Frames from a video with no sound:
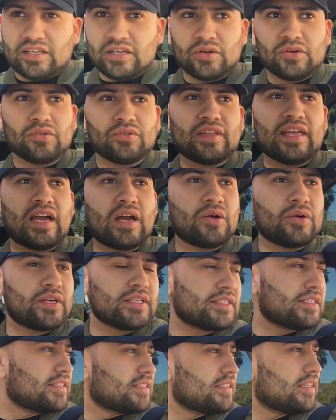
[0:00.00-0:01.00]
you know, now
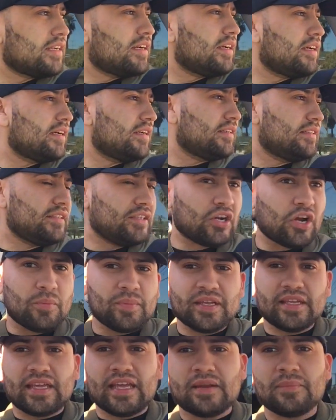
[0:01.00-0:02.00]
it's, you know, I'll
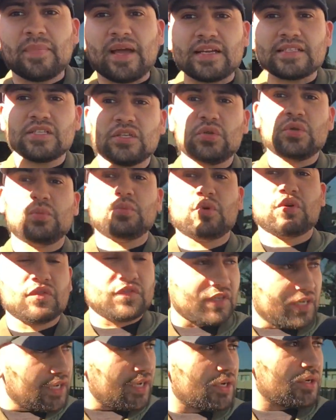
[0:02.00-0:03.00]
be getting back to doing more
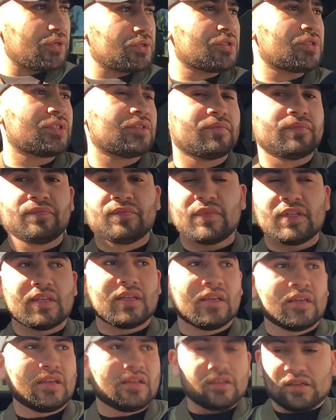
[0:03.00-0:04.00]
videos
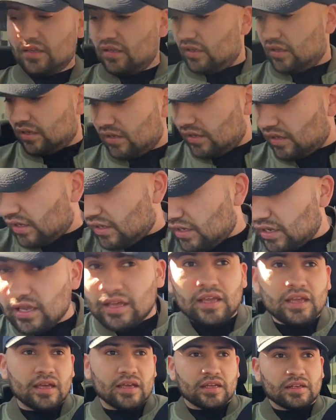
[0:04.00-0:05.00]

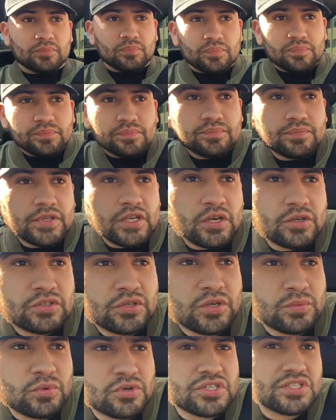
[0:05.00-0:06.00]
and, you know,
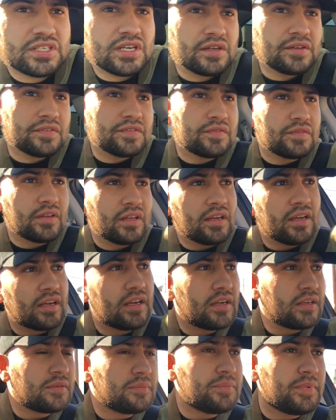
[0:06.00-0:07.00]
doing more stuff,
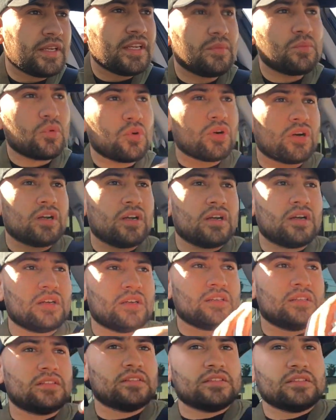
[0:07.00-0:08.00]
being
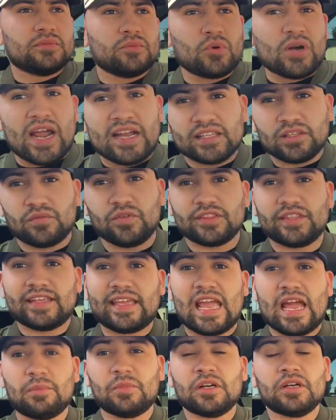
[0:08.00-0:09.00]
more, more active with the
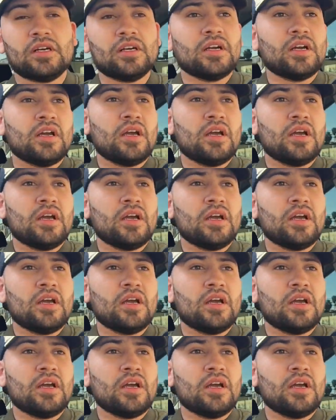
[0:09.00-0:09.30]
camera.